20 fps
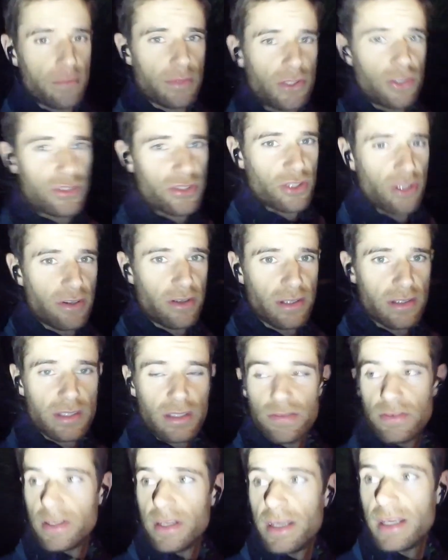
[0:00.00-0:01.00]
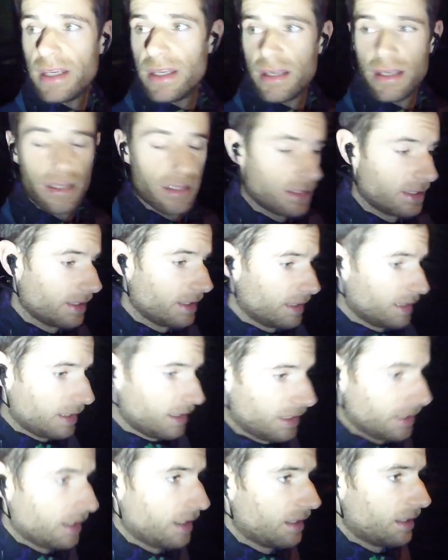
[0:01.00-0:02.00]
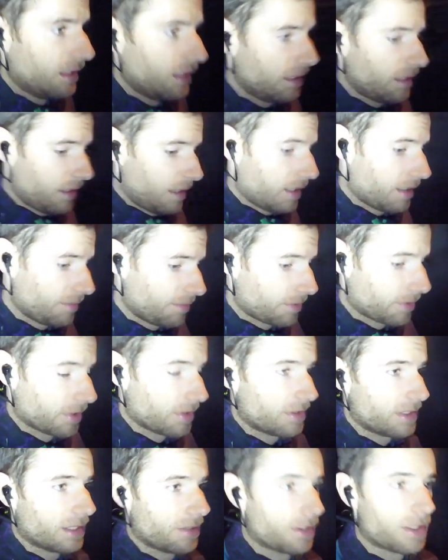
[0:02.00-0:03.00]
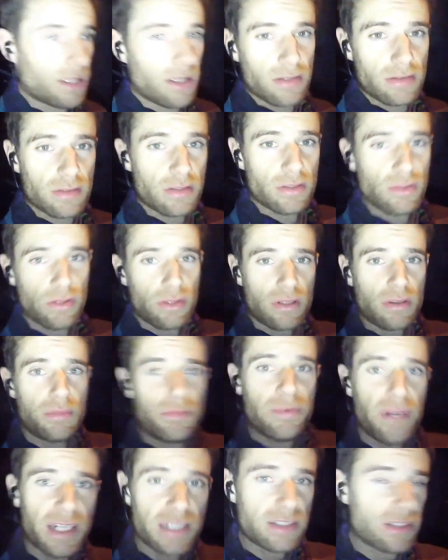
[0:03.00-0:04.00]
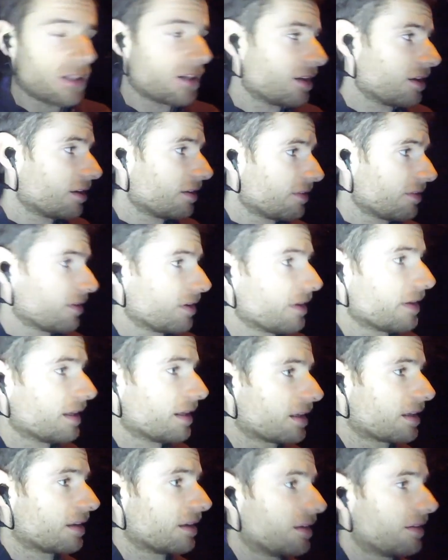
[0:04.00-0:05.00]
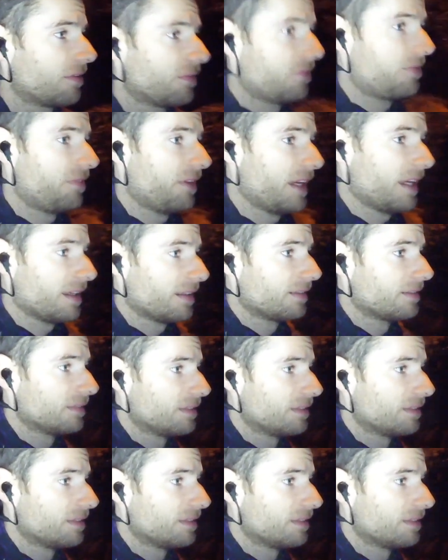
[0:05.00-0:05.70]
for the majority of the day, so I'm going to see how it goes. I've got all the compression clothing on that I could fit.